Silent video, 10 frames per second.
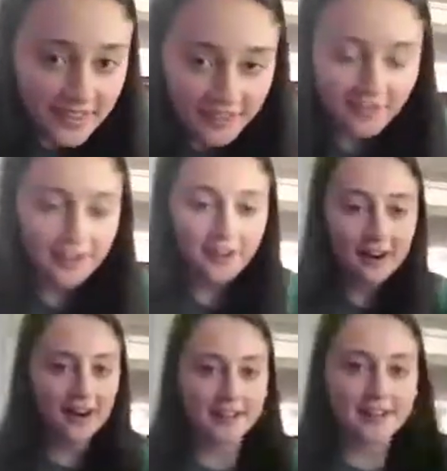All
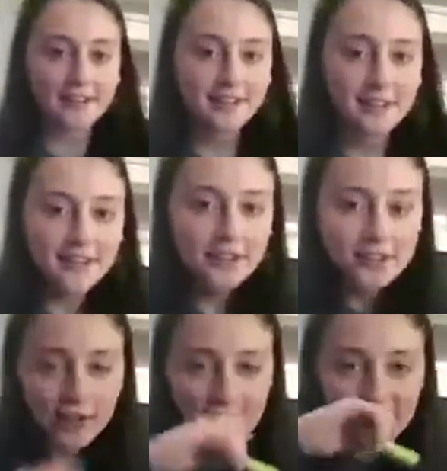right.
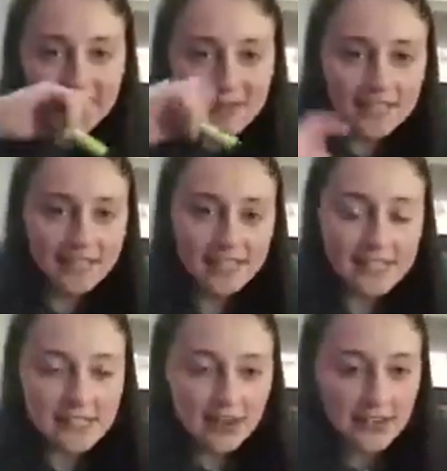So I guess we can get
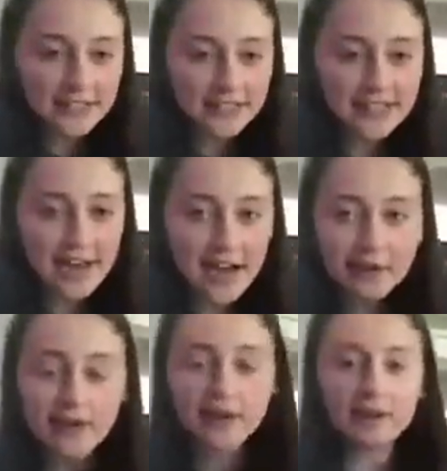started
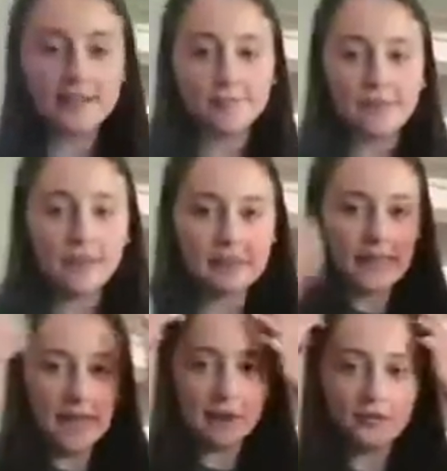now, and I'll keep this
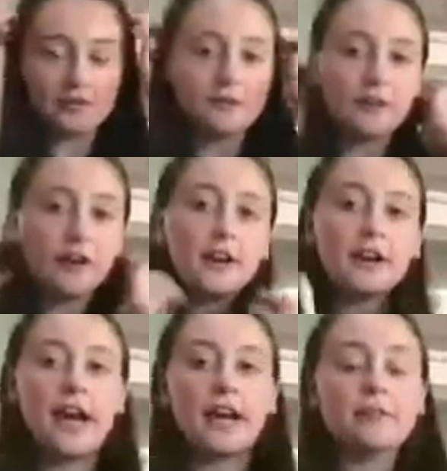out
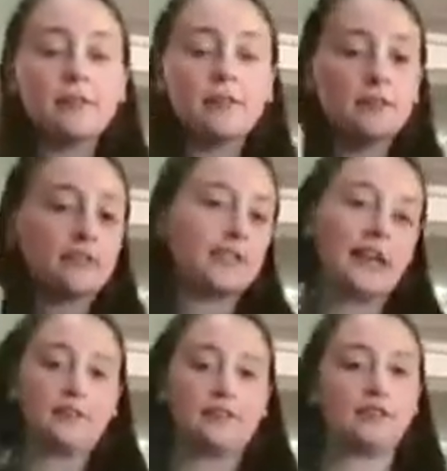for anyone who
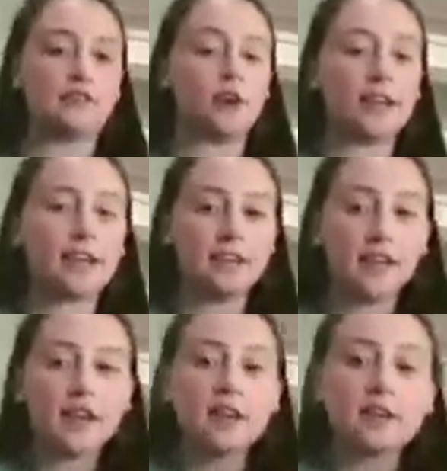decides to join in.
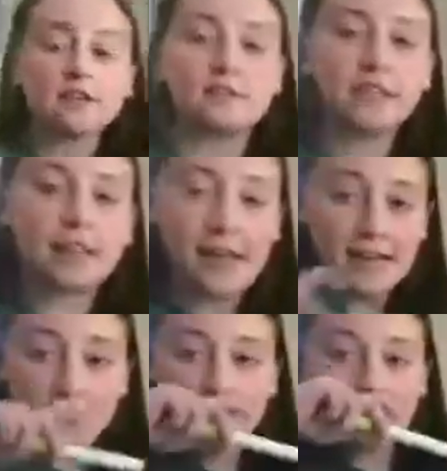So
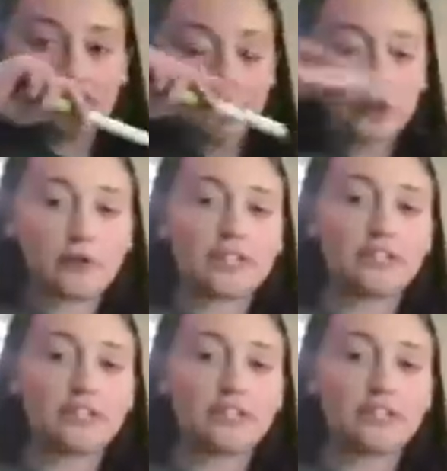today we are going to